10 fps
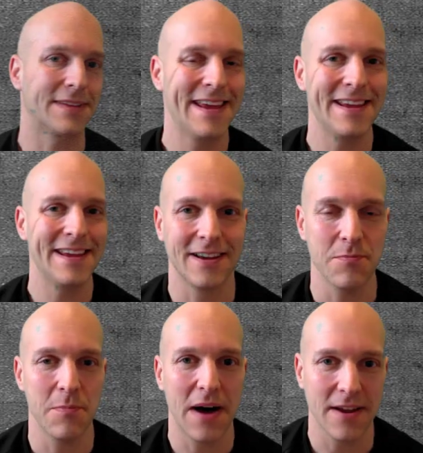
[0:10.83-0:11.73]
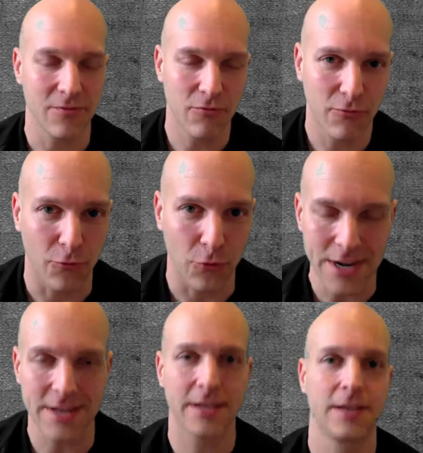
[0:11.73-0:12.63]
Canine Mind
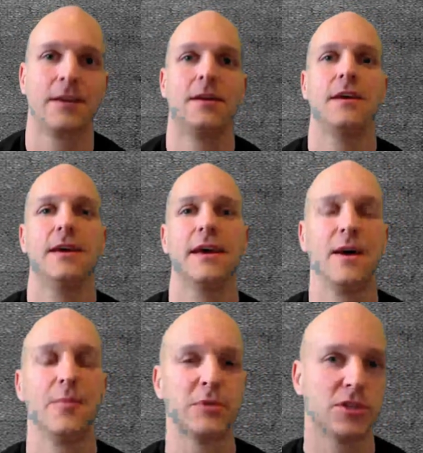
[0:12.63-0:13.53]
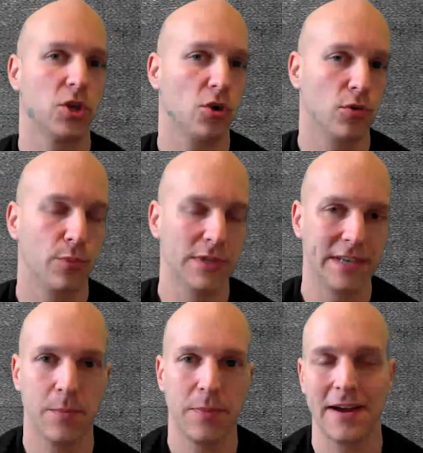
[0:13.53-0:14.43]
Freak episode
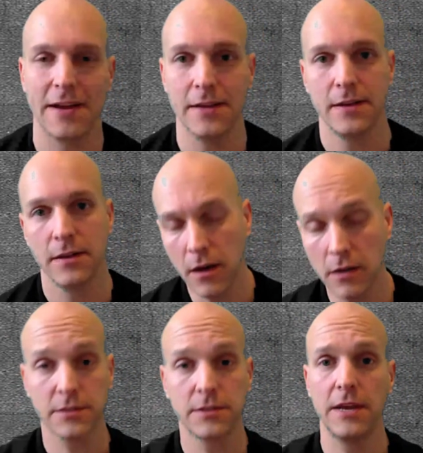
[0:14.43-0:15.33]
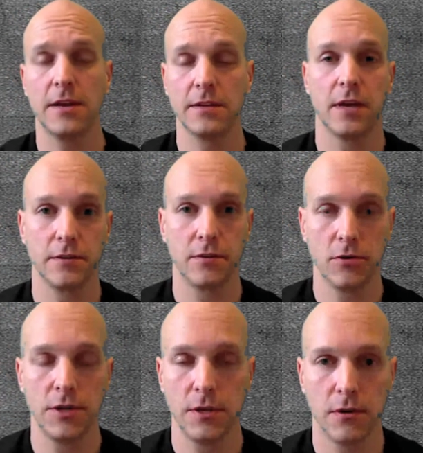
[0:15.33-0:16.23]
presented by us canines on
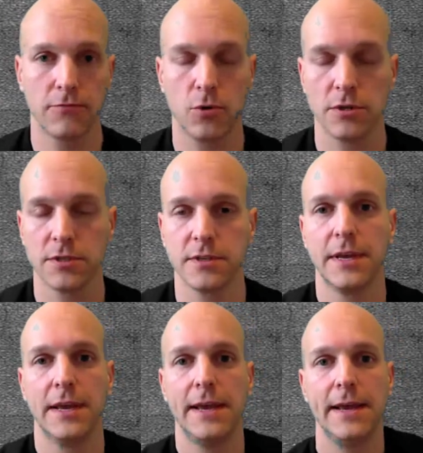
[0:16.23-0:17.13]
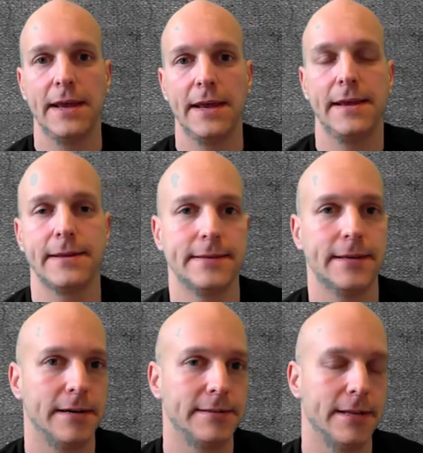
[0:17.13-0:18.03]
duty, of course. And
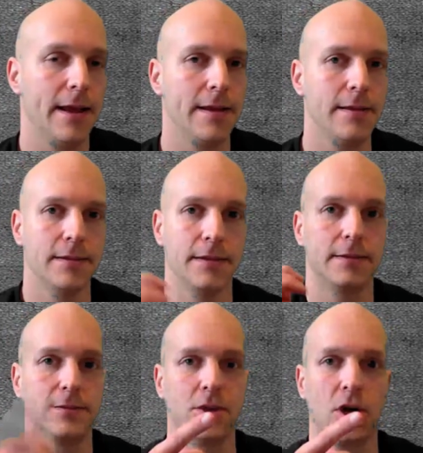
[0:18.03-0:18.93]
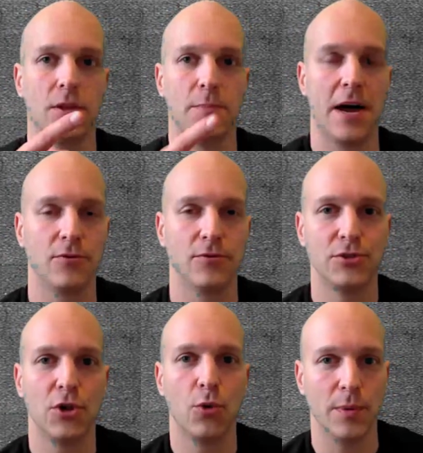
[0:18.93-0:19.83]
today it's all
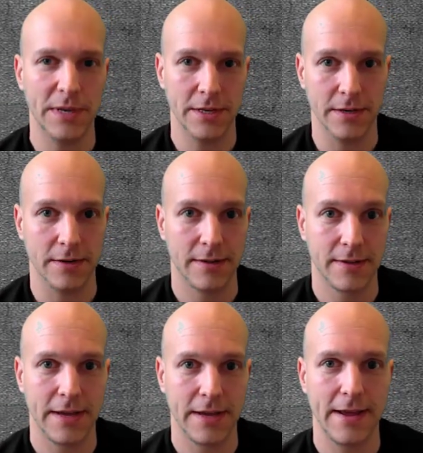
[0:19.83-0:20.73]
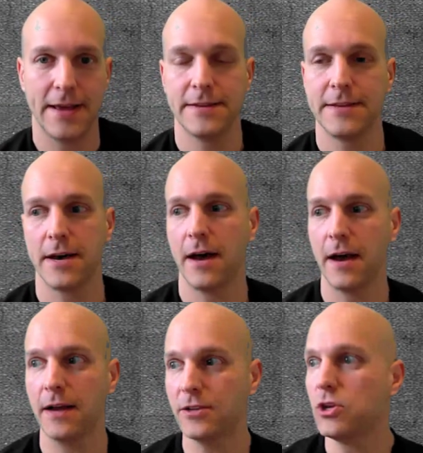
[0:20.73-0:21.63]
about dopamine. And
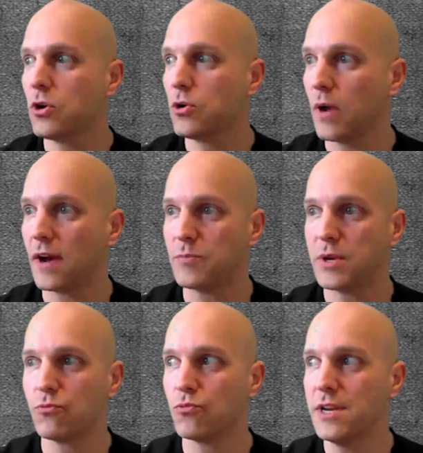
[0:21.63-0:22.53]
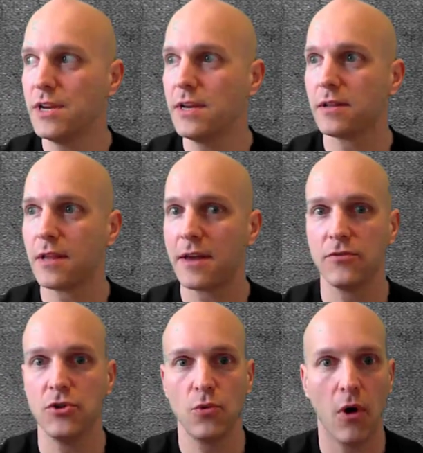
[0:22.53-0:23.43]
I've been reading a lot
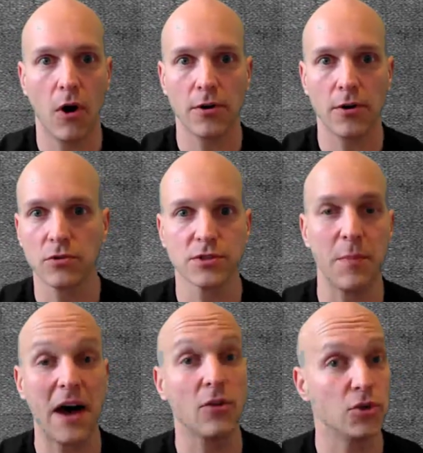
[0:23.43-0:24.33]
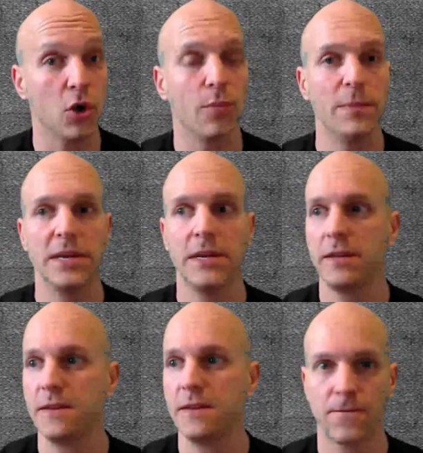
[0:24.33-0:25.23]
of new articles about dopamine
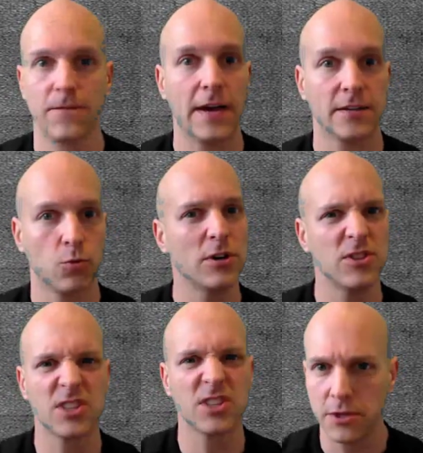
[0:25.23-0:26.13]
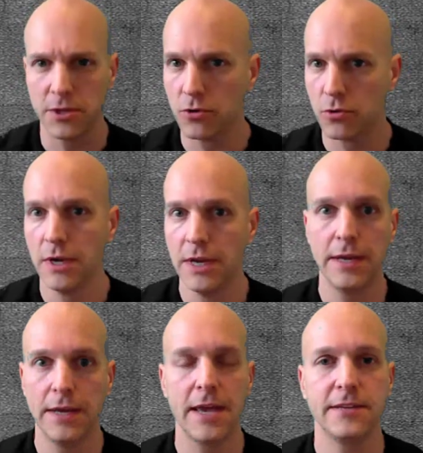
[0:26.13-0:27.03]
and the effects. What are some of the new
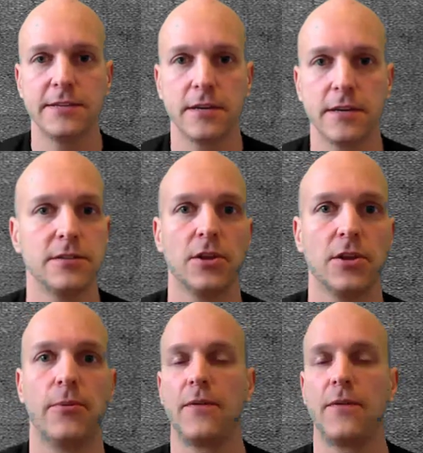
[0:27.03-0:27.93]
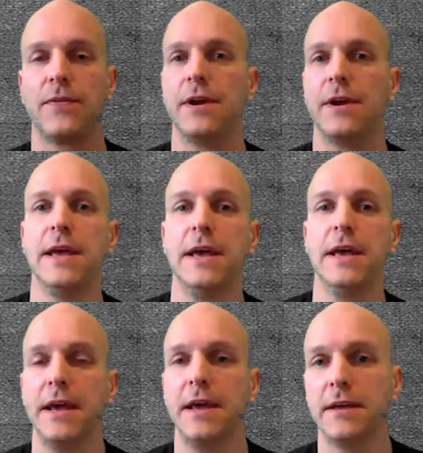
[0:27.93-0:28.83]
case studies that are out there?
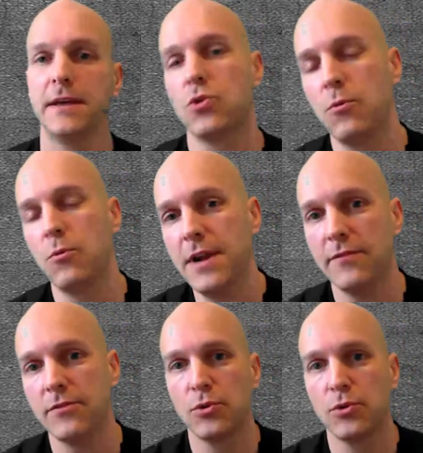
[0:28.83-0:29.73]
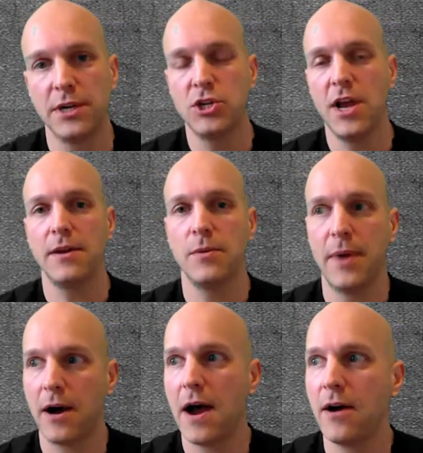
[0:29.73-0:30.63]
And so I wanted to have a little bit of chat
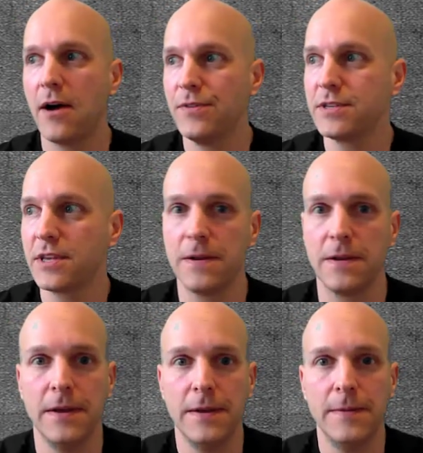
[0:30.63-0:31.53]
about how this can